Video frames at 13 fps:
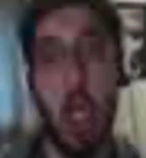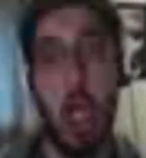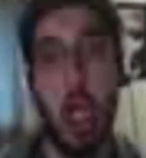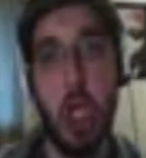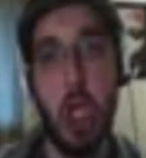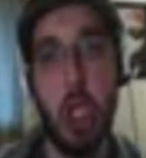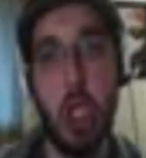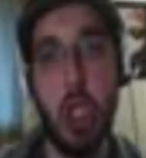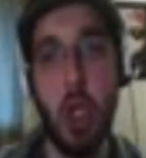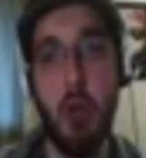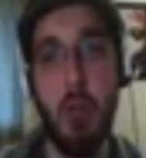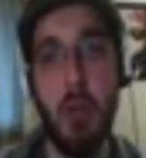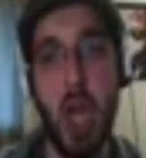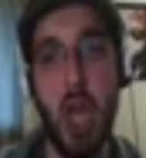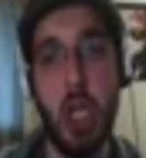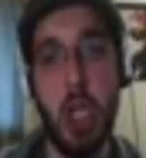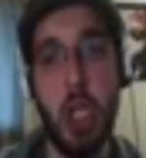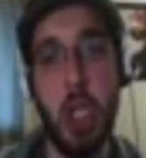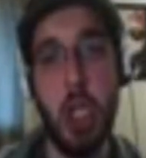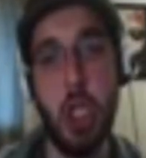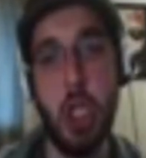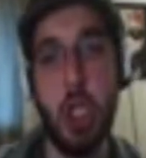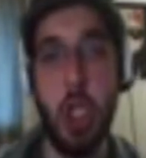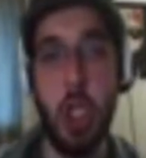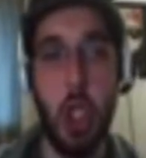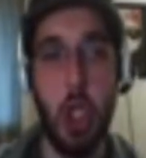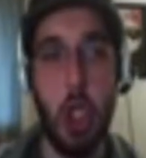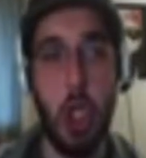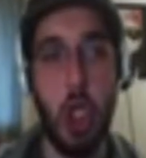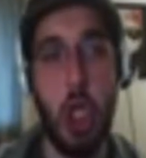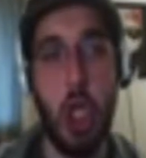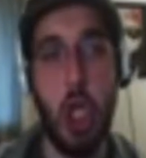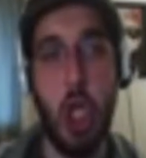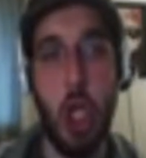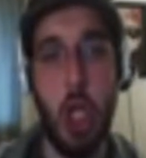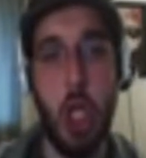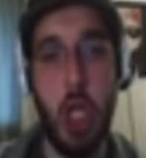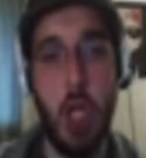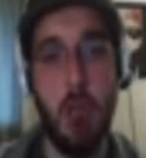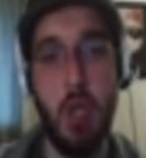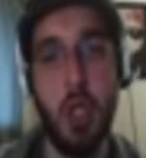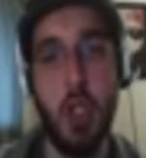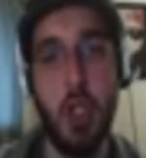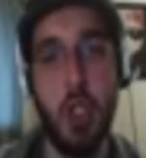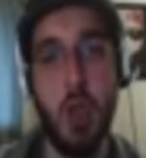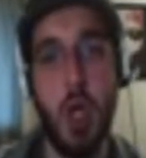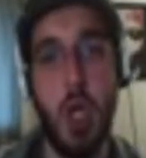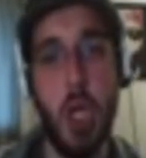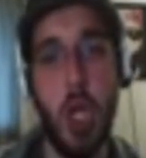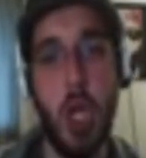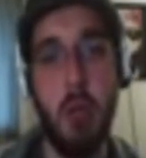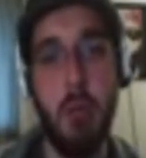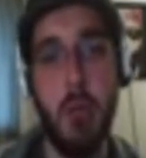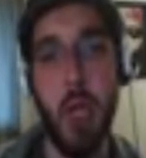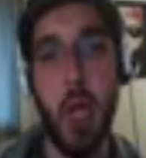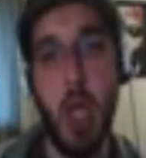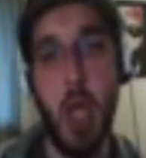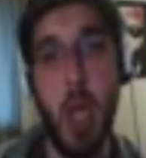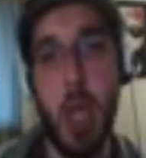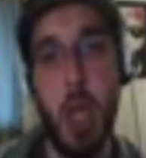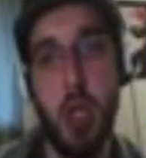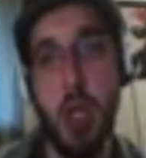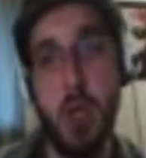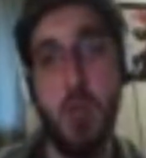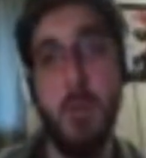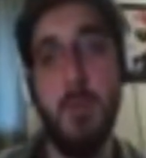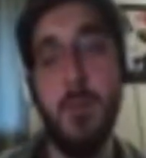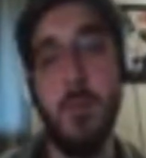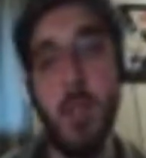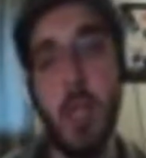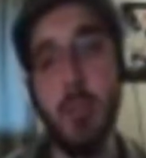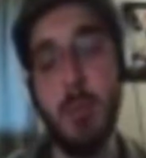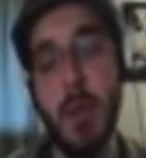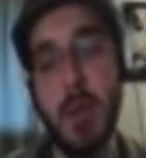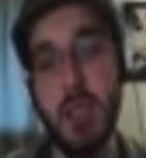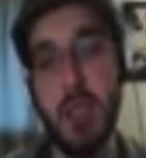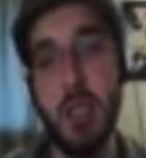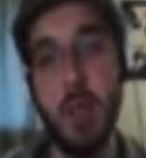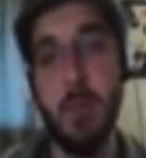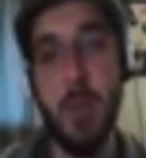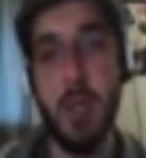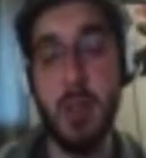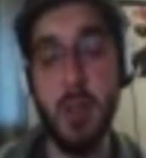You don't mind? Okay, I'm gonna chew on you a little bit. That should probably kill you instantly.